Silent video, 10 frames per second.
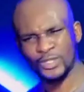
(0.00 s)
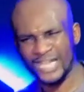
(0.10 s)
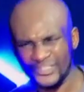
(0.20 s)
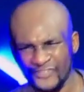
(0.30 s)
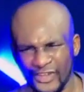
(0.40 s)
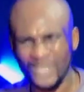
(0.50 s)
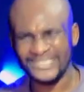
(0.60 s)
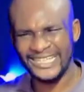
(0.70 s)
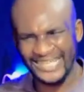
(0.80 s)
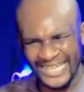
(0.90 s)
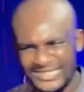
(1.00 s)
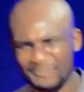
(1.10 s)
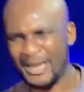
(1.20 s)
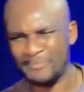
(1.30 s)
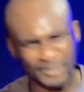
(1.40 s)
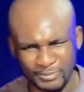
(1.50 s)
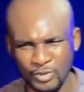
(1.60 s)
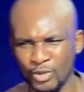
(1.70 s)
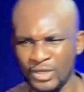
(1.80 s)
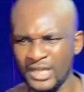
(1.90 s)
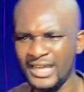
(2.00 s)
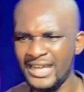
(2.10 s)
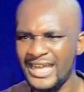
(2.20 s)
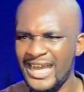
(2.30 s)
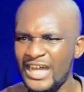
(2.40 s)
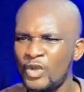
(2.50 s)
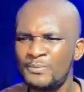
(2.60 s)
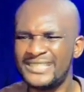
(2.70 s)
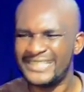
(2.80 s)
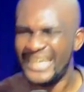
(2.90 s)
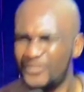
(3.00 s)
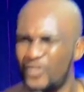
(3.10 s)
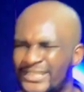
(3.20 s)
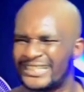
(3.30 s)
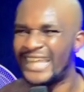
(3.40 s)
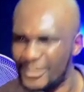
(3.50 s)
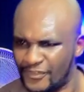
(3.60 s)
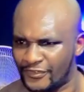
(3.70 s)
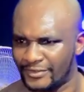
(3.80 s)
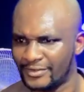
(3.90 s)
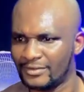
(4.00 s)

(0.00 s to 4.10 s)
look at Pharaoh and say, let my people get for his life.